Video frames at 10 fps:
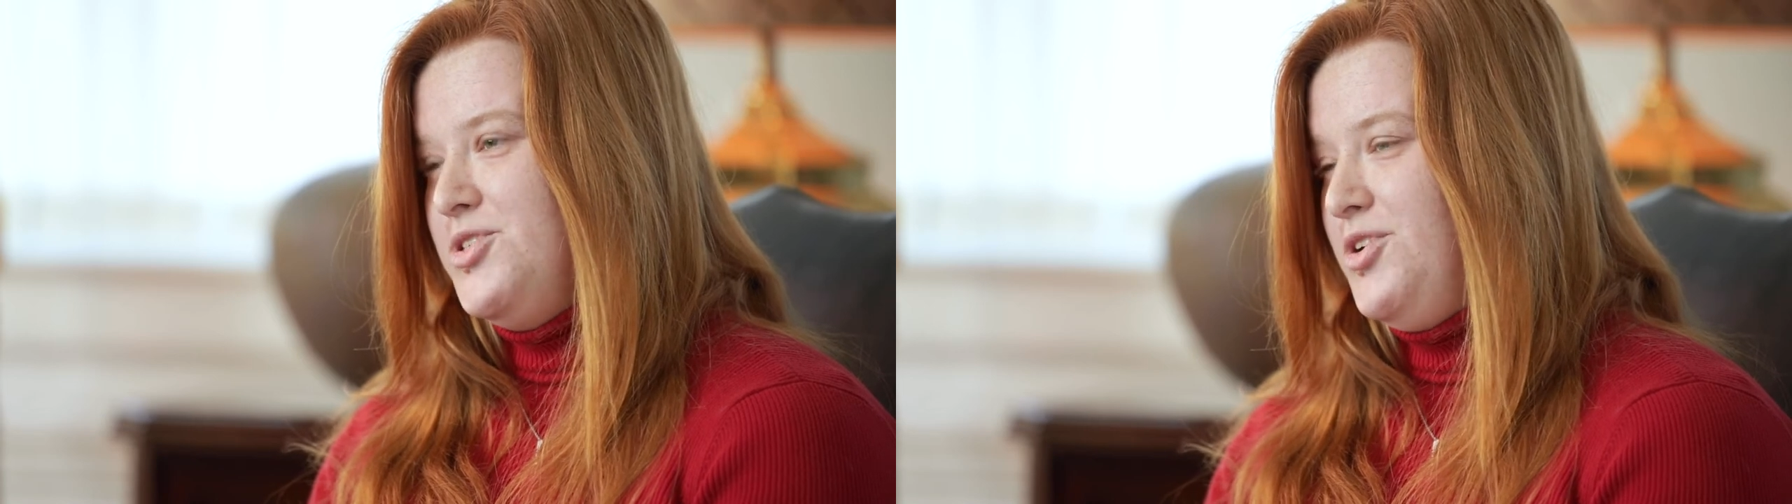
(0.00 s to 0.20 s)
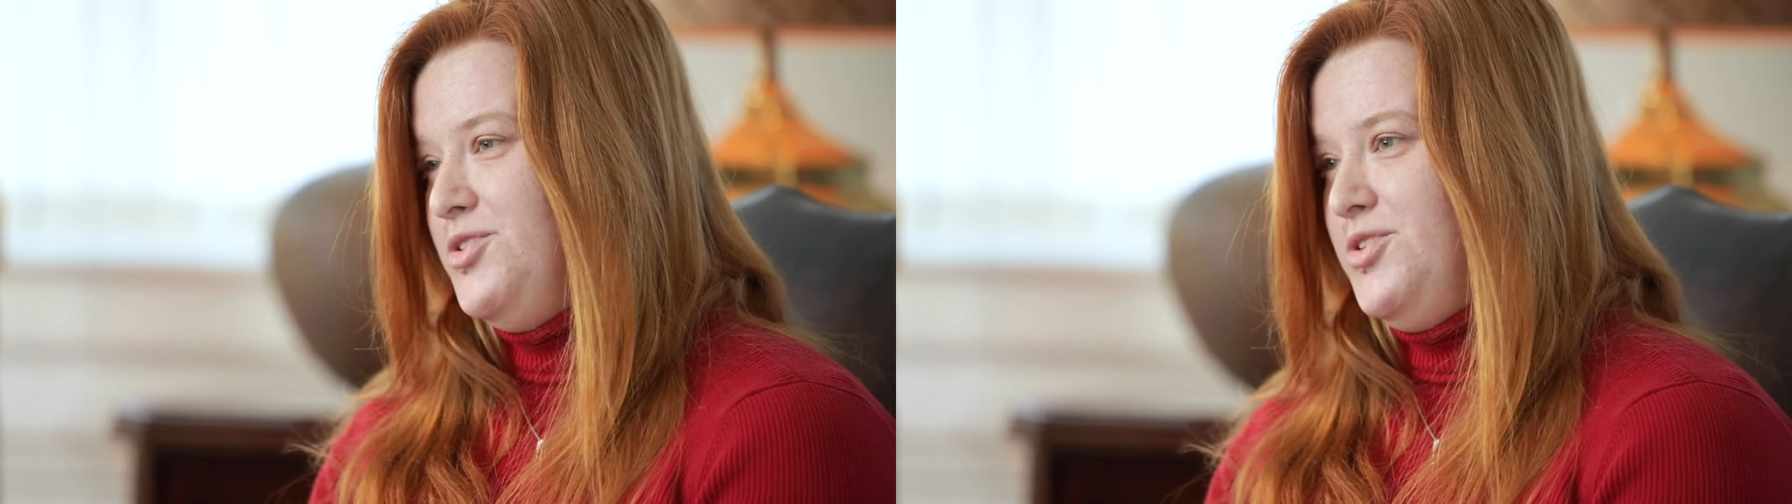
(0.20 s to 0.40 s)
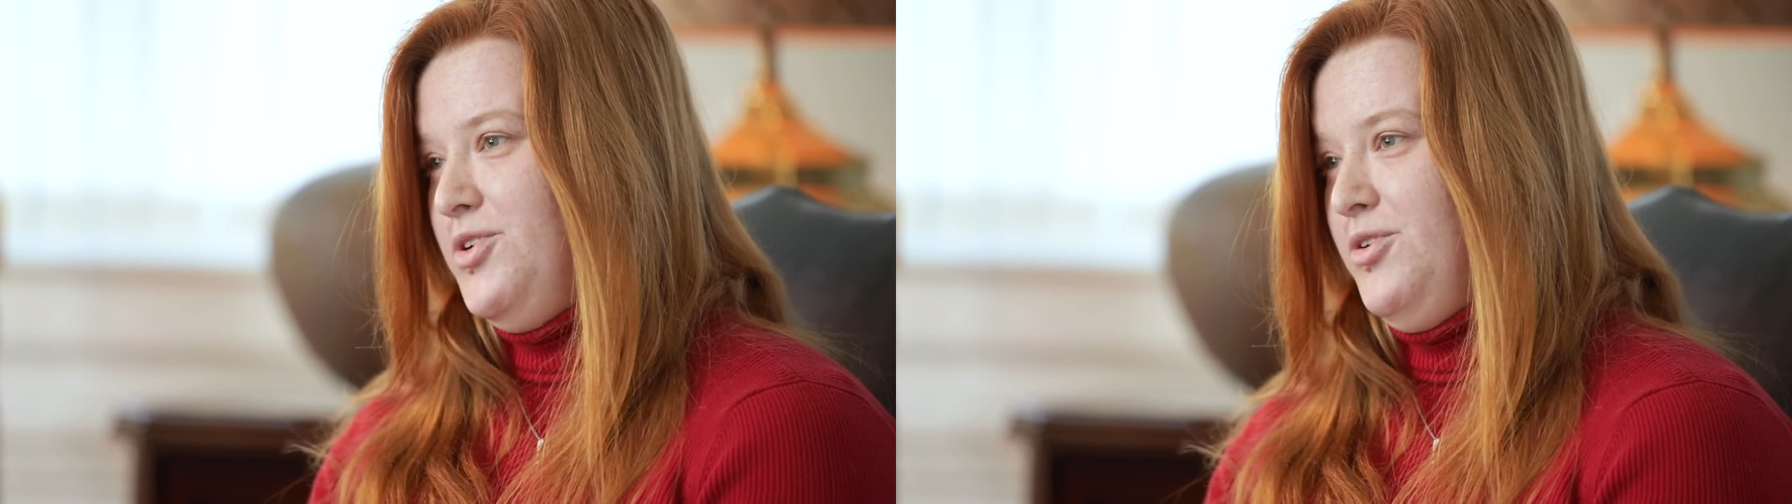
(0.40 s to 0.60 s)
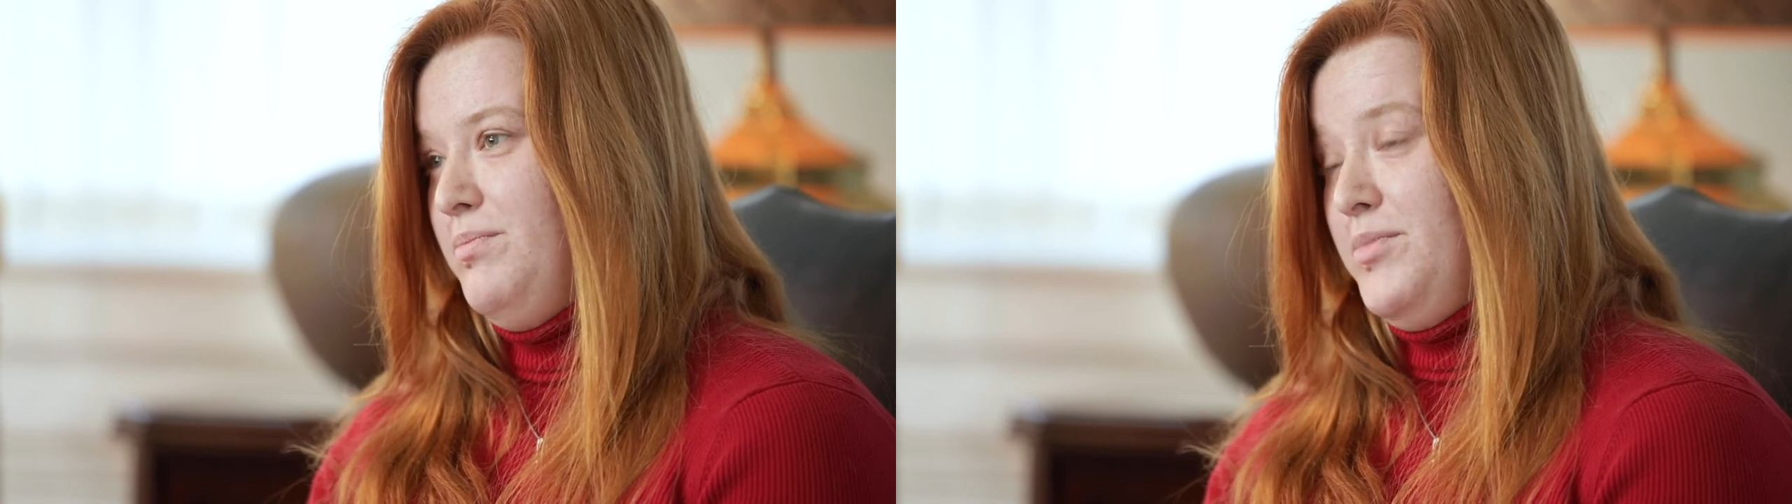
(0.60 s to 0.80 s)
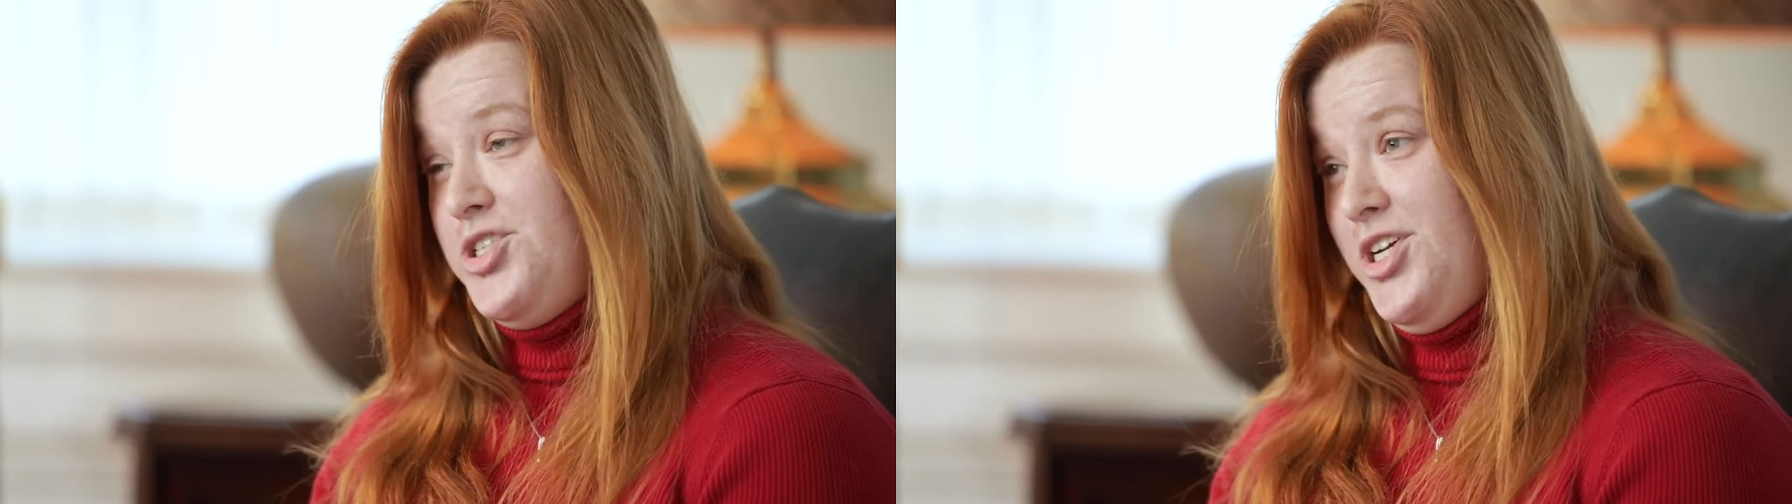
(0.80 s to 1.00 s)
You can do
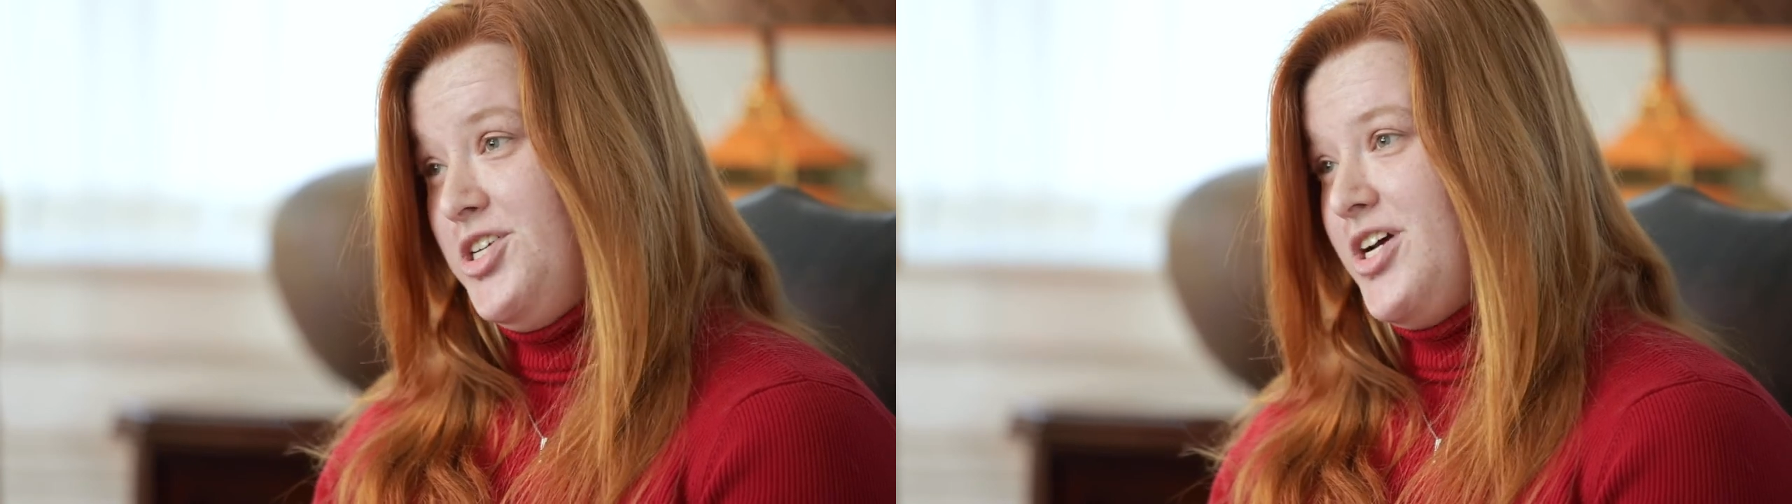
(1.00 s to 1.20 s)
machine